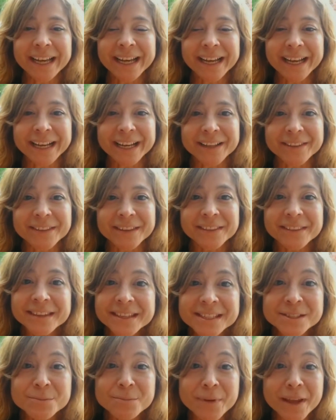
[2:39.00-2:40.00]
uh, then
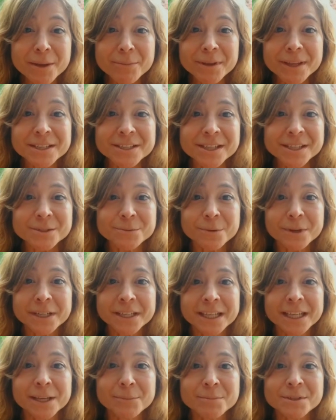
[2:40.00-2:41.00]
this may be just
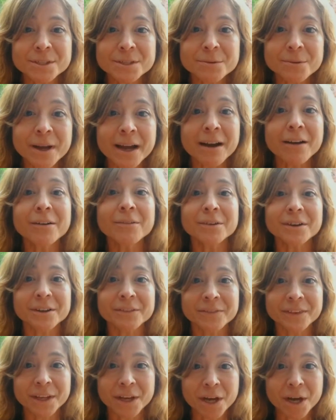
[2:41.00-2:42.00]
what keeps you out
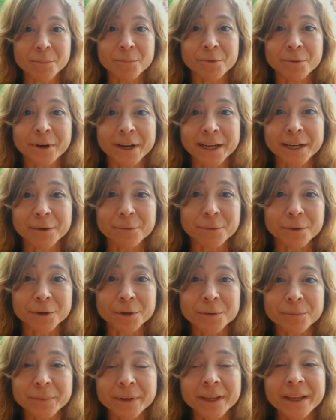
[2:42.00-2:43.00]
of the operating
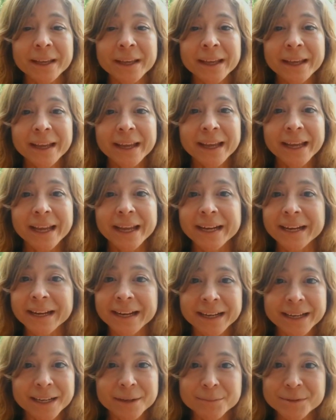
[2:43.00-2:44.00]
room. And
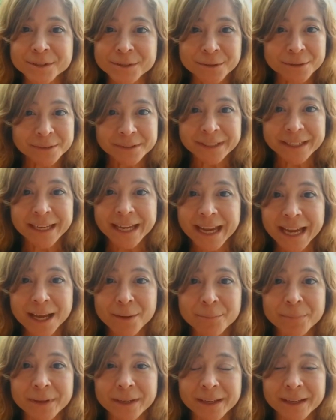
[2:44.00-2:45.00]
I am certainly
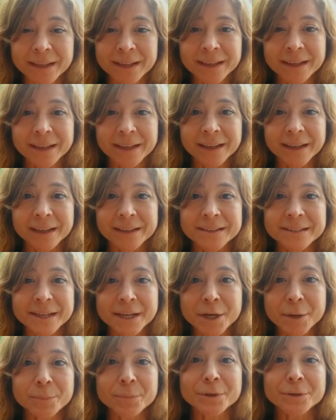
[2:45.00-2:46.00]
happy to
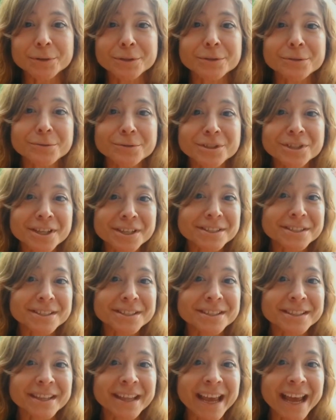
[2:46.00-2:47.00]
help you do
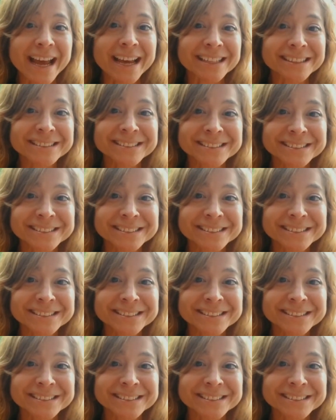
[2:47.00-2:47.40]
just that.